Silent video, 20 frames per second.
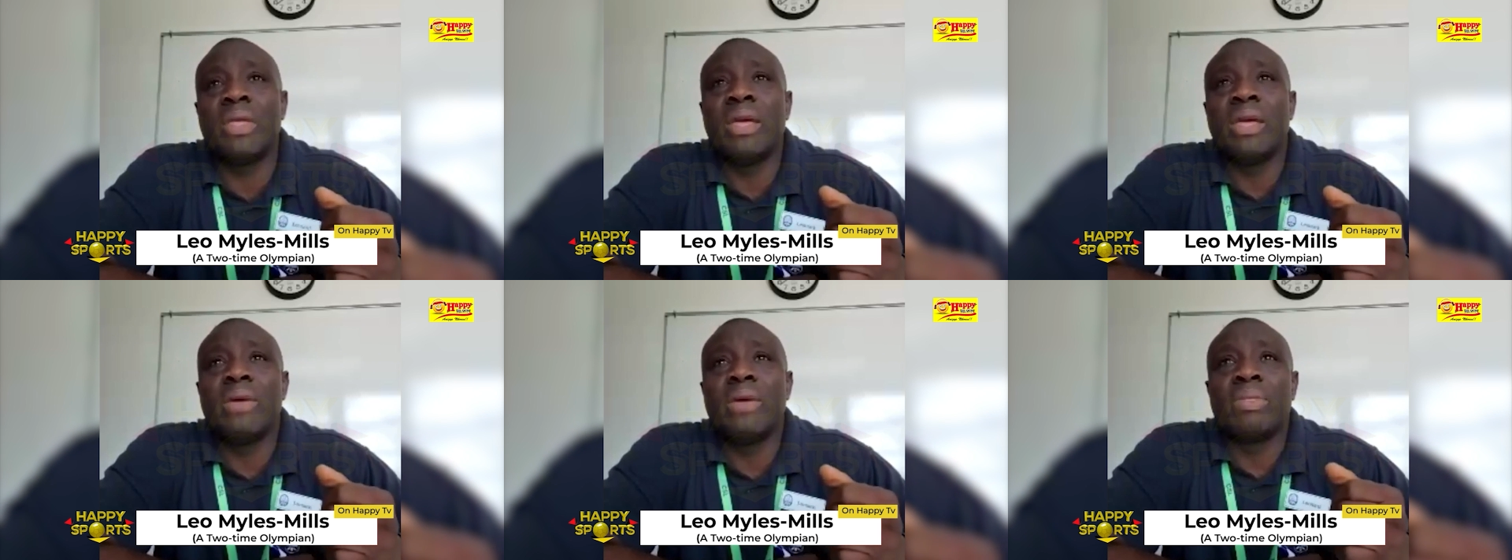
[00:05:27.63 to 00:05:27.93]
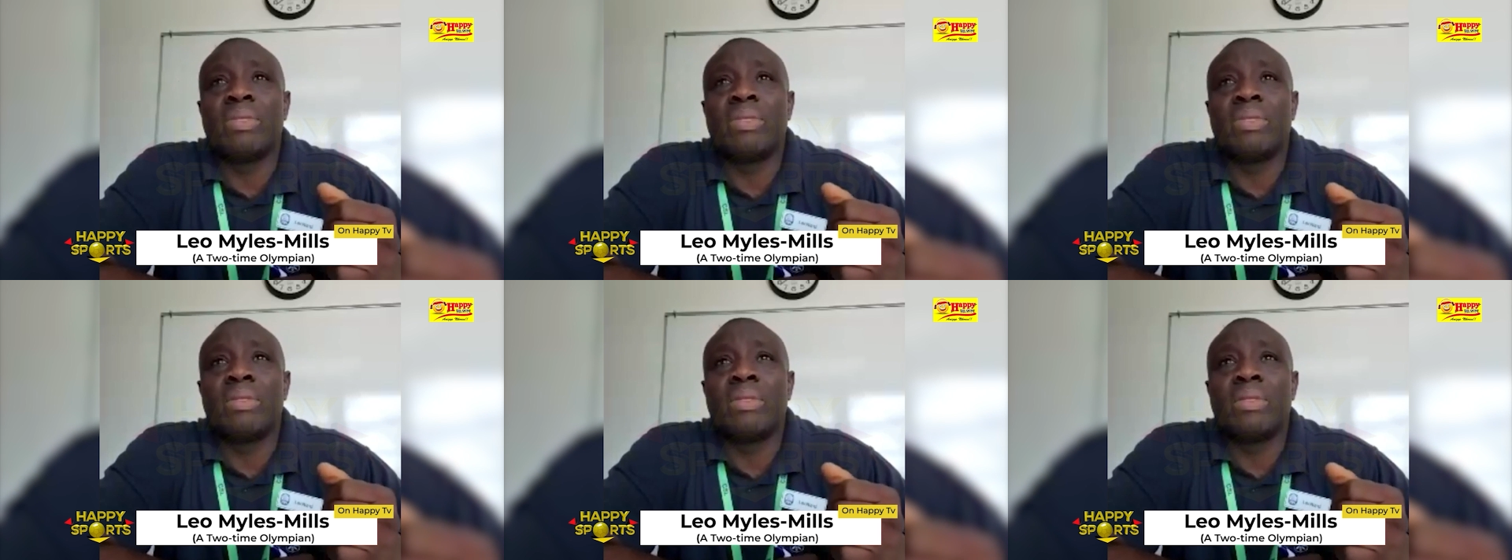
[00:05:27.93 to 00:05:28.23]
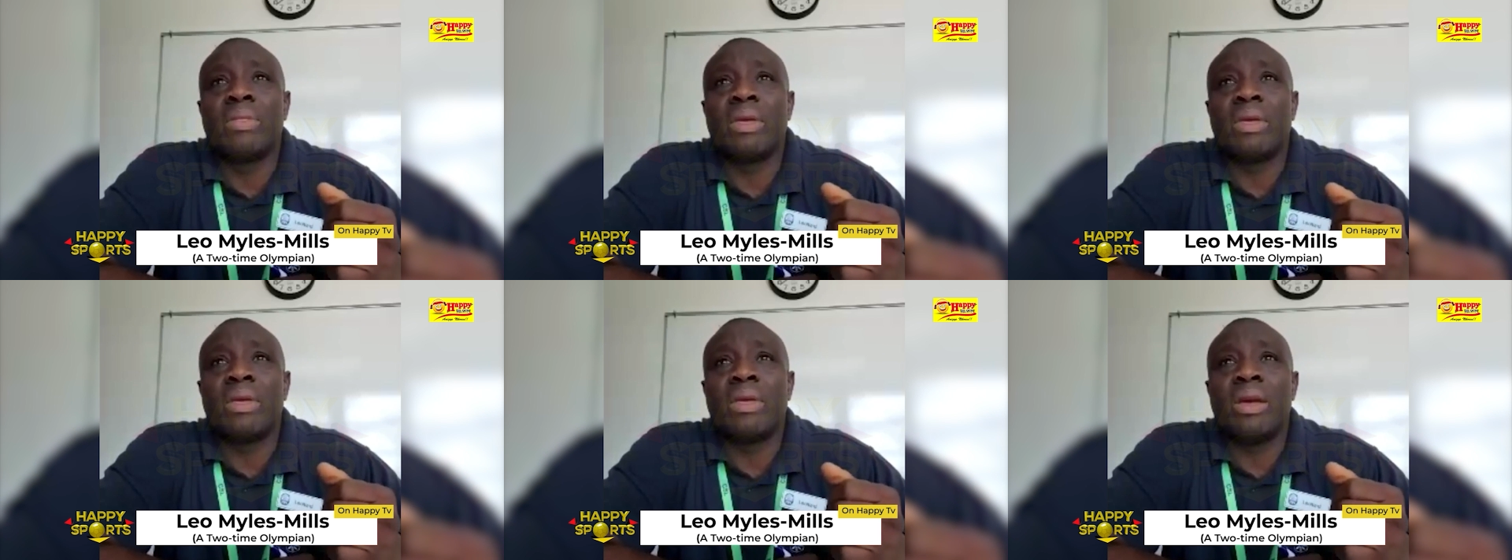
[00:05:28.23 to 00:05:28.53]
But
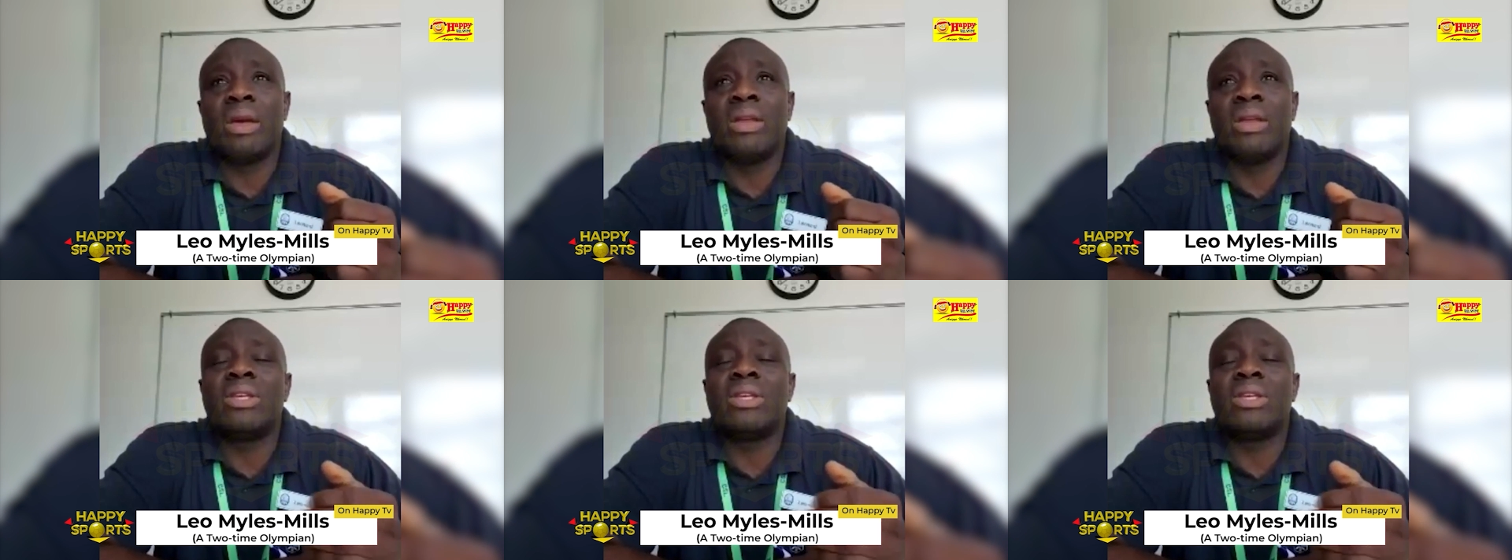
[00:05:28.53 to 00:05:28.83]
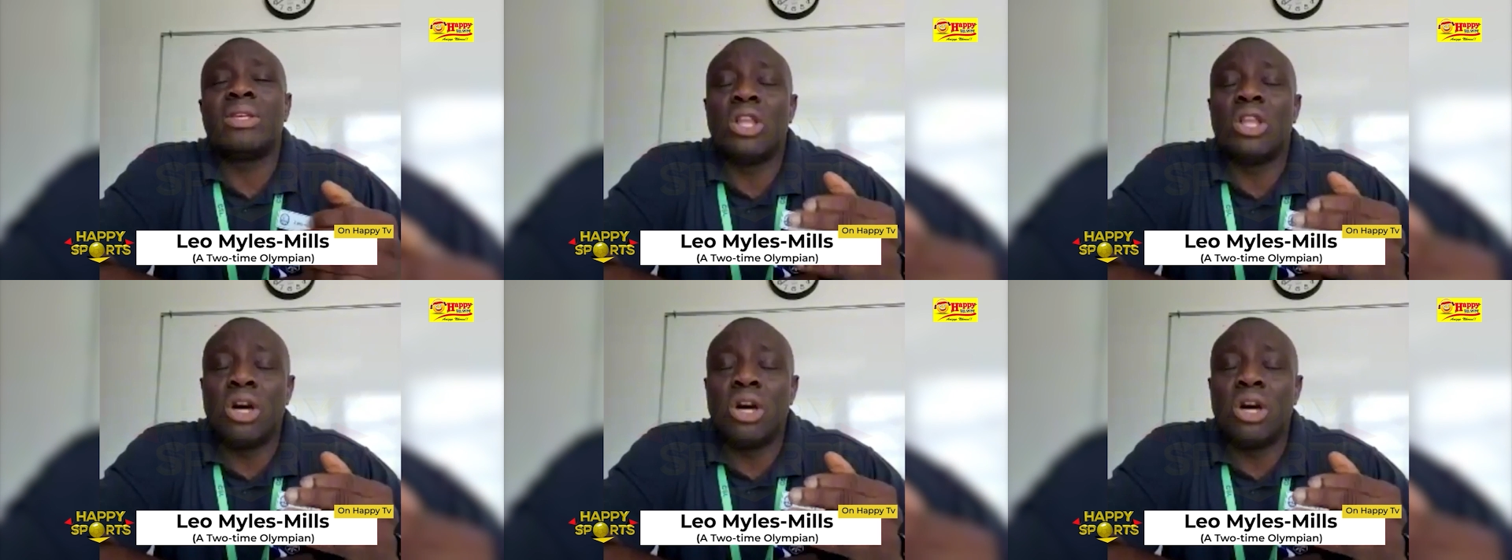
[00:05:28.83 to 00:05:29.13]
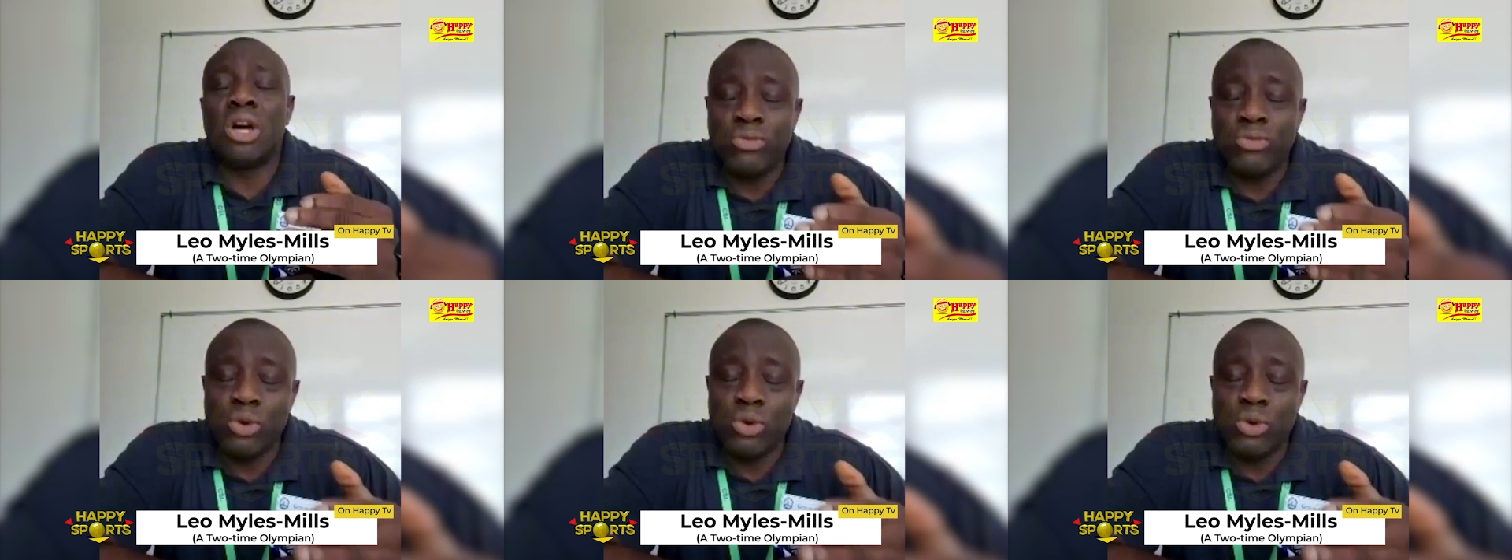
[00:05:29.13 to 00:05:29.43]
it
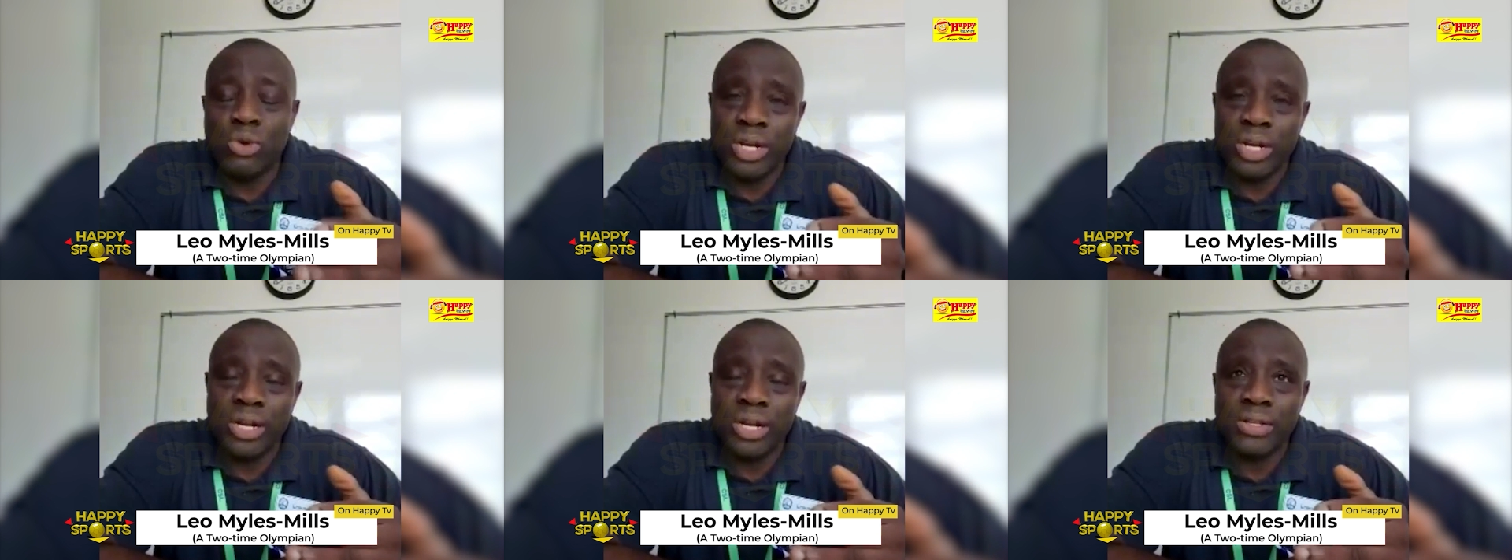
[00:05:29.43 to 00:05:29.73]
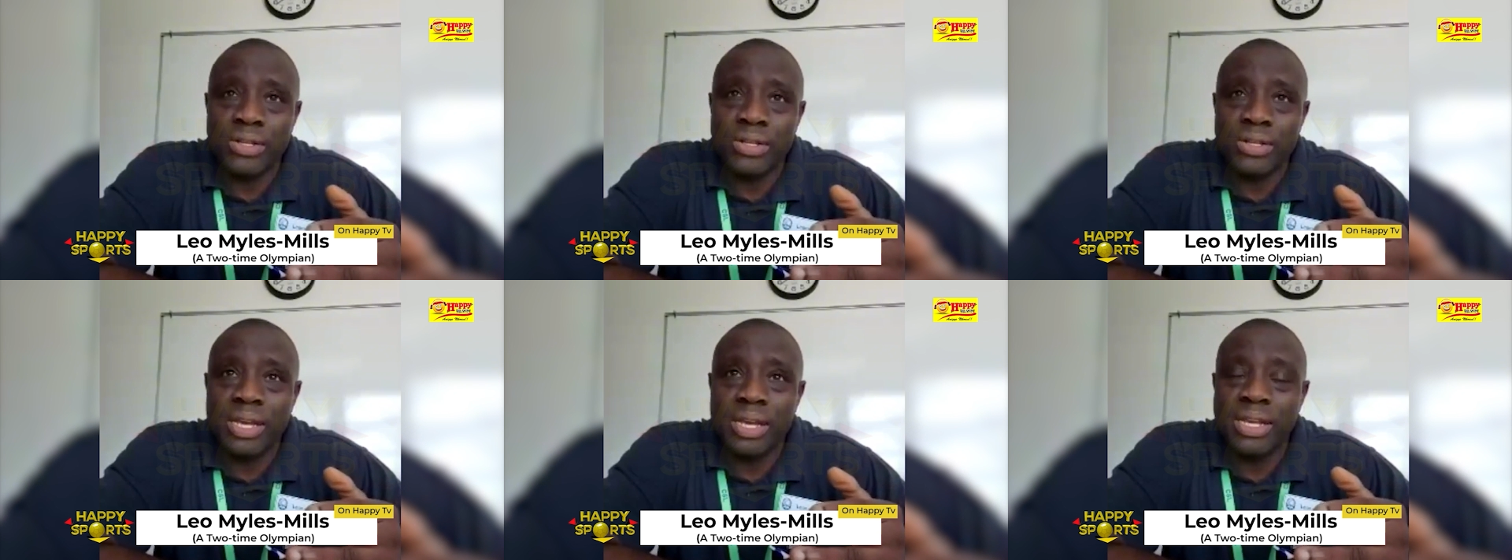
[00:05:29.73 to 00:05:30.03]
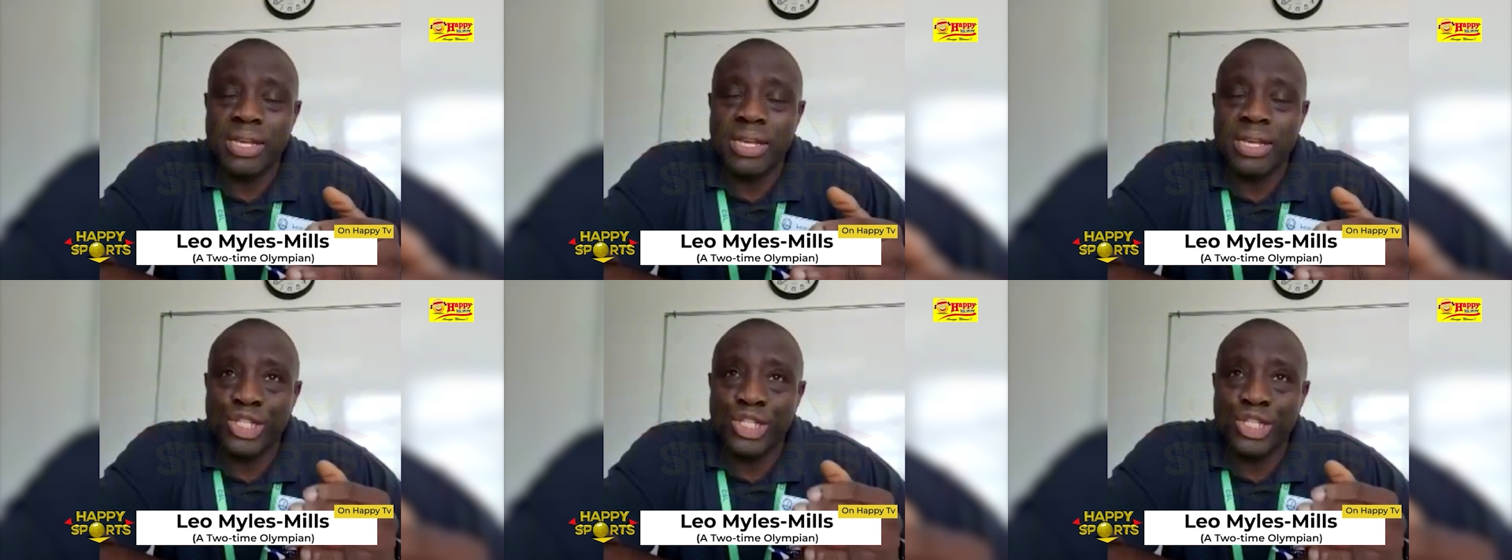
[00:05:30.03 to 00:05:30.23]
is a lot of work.